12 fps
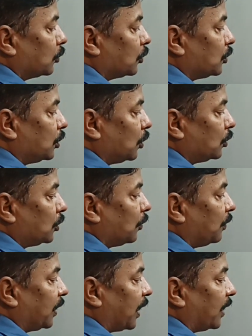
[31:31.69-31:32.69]
So 0,
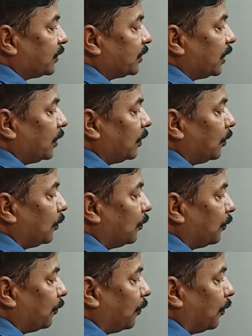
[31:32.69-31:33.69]
0 will cancel.
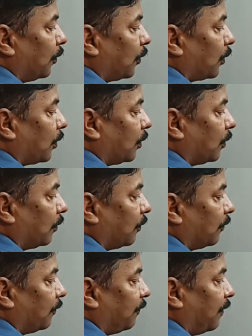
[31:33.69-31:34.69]
4,
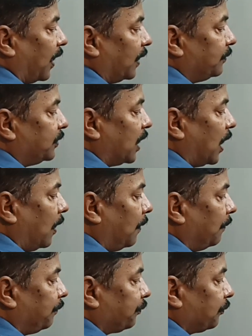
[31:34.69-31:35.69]
5 ja,
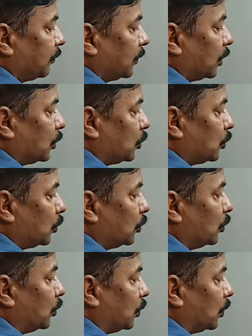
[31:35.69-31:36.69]

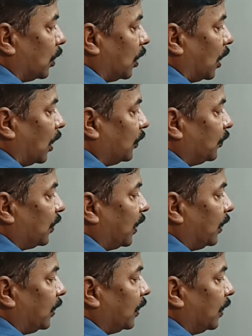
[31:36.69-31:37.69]

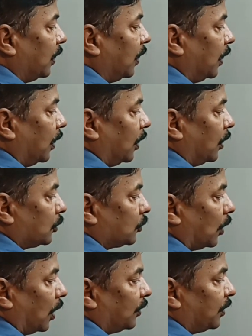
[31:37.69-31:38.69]
200.
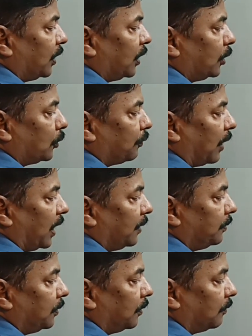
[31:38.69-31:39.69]
So 100 into
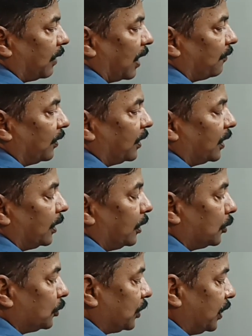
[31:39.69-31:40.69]
5, 500
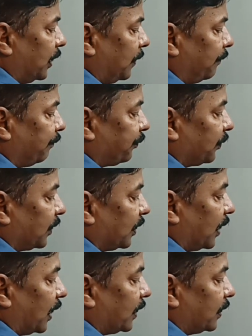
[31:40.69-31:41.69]
into 3,
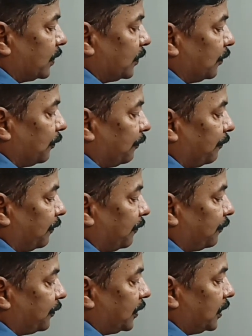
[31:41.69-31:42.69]
that is
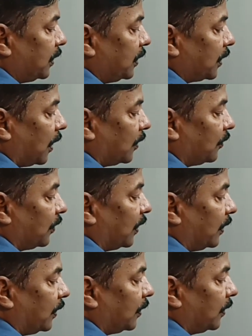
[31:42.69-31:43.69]

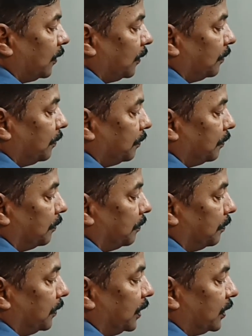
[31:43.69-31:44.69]
1500
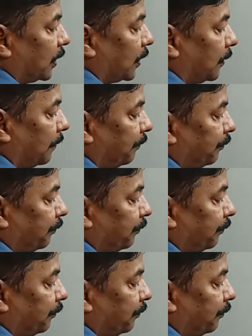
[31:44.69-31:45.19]
meter.